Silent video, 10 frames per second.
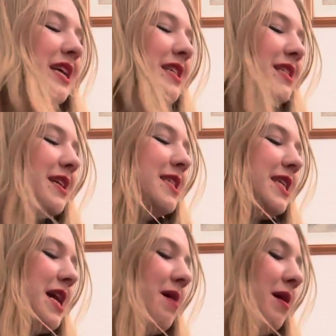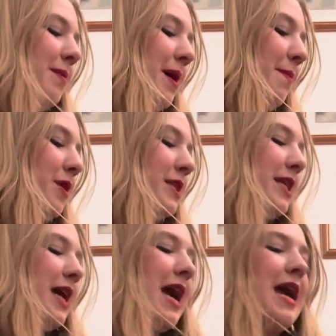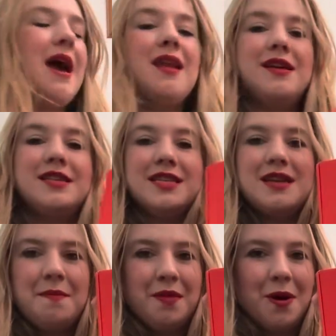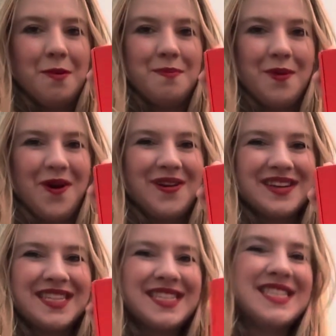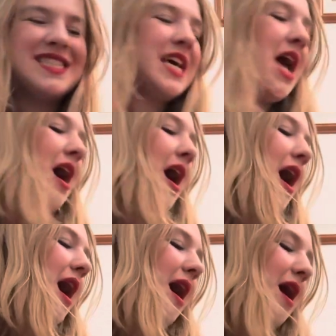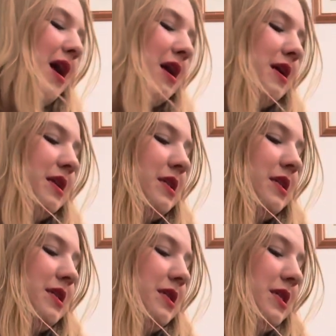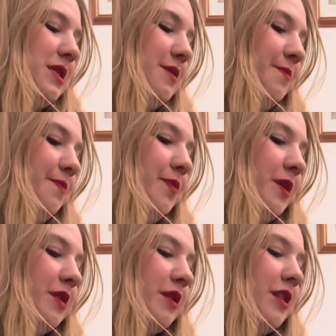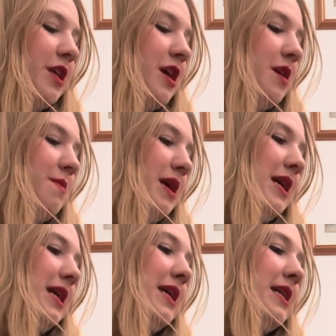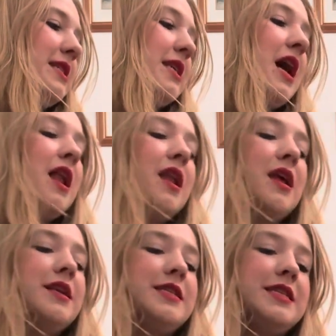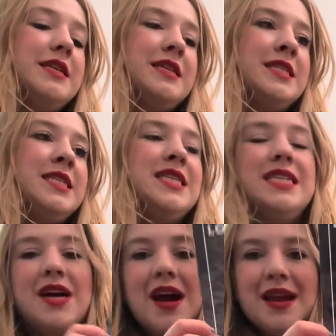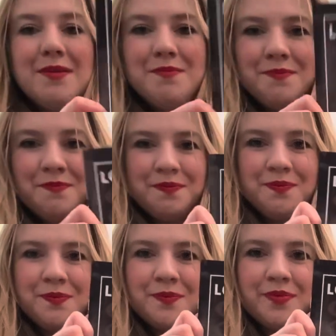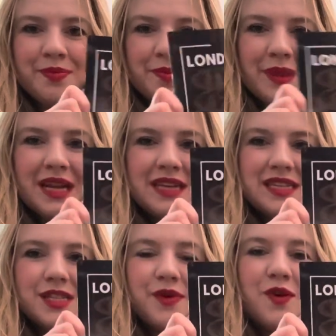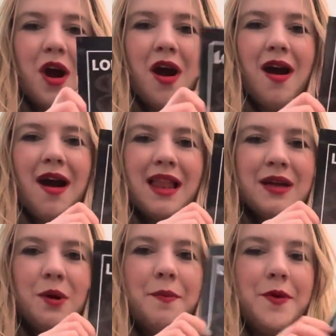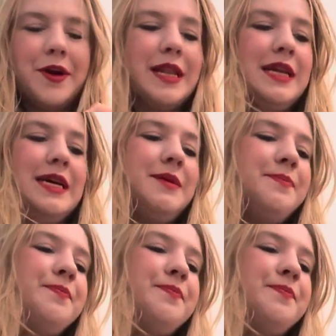So today I'm gonna be unboxing a London pop box. And the theme is London tea time. So we've got our little booklet.